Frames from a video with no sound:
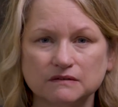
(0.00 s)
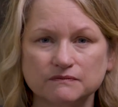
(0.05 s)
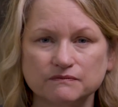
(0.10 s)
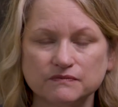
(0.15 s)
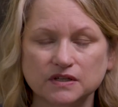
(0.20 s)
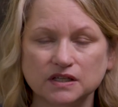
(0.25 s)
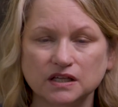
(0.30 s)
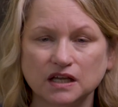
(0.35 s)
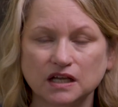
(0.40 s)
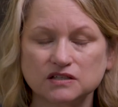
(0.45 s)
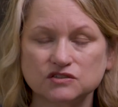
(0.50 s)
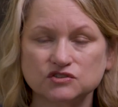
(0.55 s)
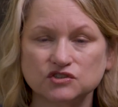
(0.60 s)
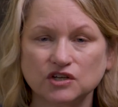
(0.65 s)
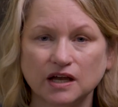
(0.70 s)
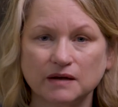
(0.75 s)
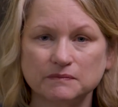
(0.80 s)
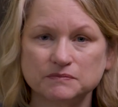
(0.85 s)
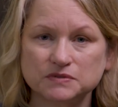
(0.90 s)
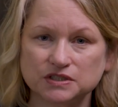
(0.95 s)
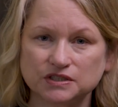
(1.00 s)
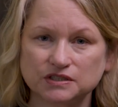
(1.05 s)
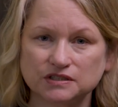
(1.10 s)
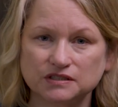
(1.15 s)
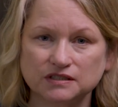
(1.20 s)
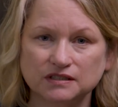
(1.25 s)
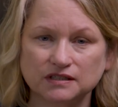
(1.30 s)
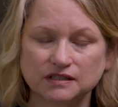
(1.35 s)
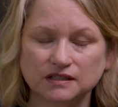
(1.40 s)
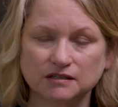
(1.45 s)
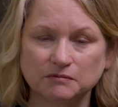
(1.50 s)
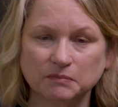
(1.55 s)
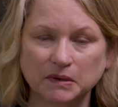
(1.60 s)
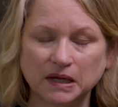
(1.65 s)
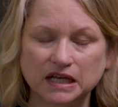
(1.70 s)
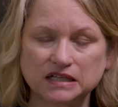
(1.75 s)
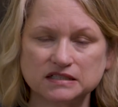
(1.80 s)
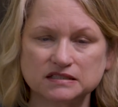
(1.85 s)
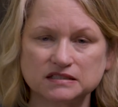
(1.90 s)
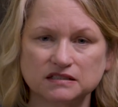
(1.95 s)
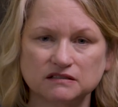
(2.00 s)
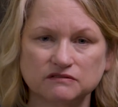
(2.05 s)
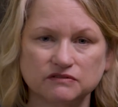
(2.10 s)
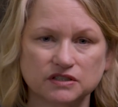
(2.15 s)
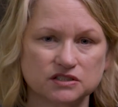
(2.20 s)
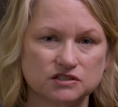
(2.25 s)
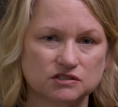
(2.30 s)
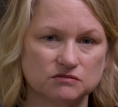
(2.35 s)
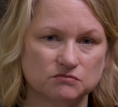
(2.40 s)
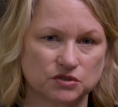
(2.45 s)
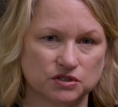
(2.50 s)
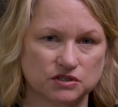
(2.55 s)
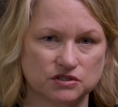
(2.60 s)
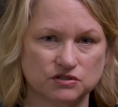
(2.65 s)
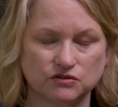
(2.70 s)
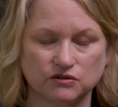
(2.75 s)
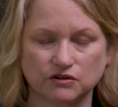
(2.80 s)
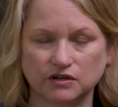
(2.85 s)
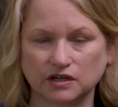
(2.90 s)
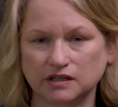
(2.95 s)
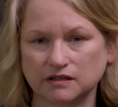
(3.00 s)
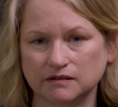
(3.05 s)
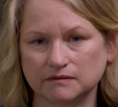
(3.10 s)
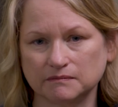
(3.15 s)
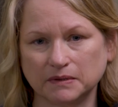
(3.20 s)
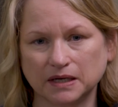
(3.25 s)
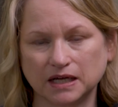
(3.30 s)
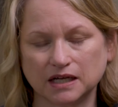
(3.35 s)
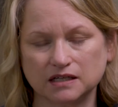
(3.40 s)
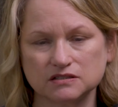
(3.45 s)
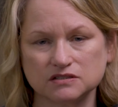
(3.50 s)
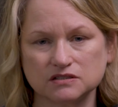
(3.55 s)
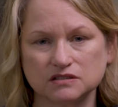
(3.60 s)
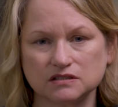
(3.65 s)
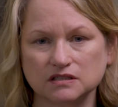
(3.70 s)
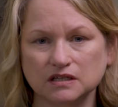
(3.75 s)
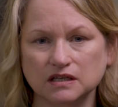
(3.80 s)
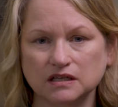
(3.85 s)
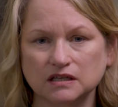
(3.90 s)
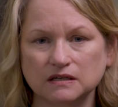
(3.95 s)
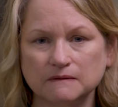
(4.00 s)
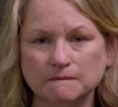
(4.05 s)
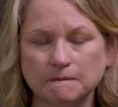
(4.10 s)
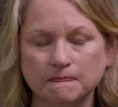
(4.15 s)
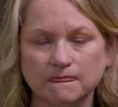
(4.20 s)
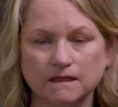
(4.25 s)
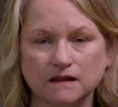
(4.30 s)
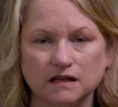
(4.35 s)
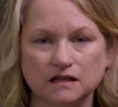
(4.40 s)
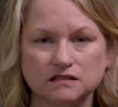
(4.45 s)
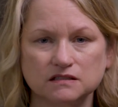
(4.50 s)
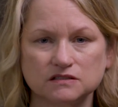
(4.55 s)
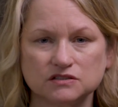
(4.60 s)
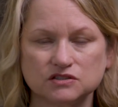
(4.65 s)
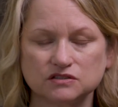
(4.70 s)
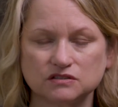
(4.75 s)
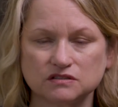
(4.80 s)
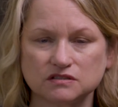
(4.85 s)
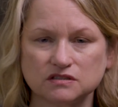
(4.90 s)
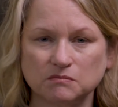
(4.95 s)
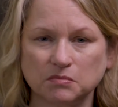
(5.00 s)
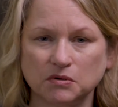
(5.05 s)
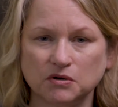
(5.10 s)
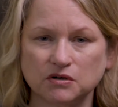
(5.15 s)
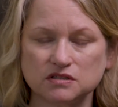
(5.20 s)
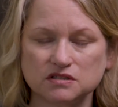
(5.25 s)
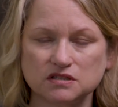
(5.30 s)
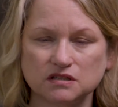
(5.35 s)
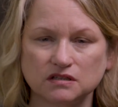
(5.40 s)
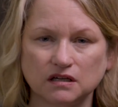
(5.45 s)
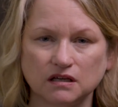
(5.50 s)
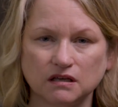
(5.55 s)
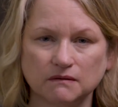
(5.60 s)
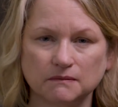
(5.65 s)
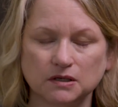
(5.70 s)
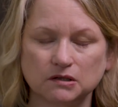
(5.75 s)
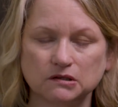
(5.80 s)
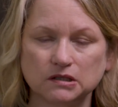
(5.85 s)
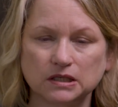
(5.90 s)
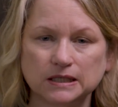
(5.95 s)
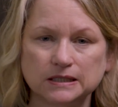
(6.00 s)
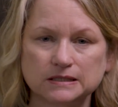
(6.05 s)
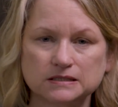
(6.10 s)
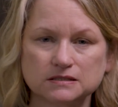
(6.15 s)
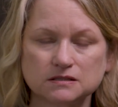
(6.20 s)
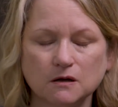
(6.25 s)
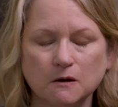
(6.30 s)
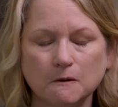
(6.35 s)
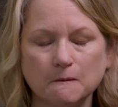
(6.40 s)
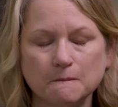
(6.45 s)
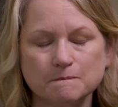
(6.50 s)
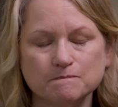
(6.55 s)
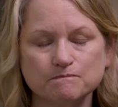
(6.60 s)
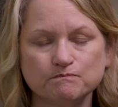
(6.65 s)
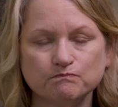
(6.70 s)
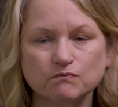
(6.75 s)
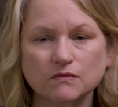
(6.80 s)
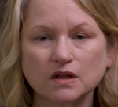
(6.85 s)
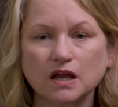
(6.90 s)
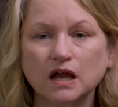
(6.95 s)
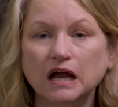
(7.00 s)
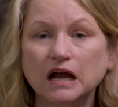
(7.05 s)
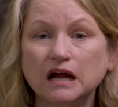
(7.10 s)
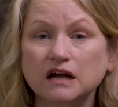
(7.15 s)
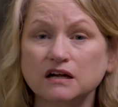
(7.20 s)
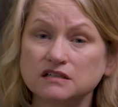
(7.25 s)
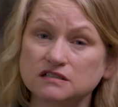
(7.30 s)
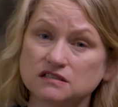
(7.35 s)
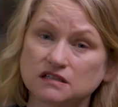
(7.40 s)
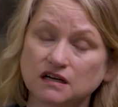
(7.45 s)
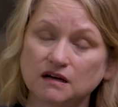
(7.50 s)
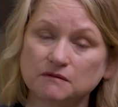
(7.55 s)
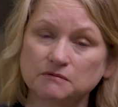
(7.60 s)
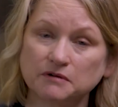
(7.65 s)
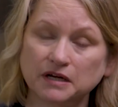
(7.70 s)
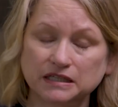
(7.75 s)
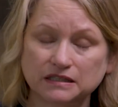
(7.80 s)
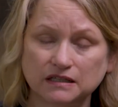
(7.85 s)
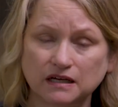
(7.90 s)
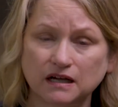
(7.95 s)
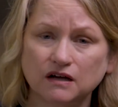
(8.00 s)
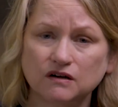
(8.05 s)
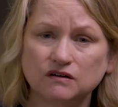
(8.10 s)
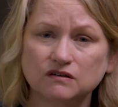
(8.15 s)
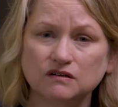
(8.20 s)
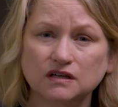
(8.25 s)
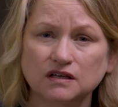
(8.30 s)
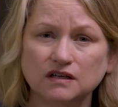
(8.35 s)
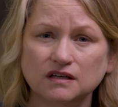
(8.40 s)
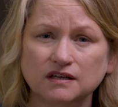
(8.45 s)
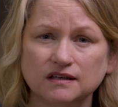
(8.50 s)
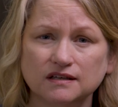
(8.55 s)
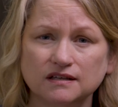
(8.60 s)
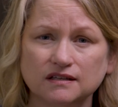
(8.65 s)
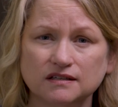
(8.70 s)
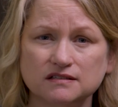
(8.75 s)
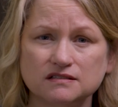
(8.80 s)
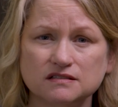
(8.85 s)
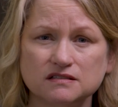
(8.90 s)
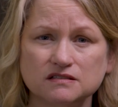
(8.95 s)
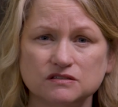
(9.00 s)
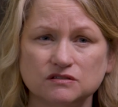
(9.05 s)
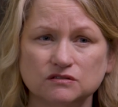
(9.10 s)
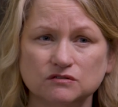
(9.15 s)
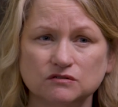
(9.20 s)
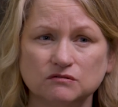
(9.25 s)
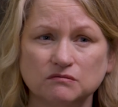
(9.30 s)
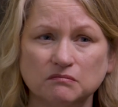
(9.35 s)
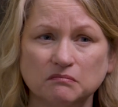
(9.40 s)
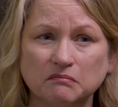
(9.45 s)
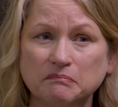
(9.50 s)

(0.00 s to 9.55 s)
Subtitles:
the next chapter, past the eviction moratorium, past additional supports in the community. So our job right now is to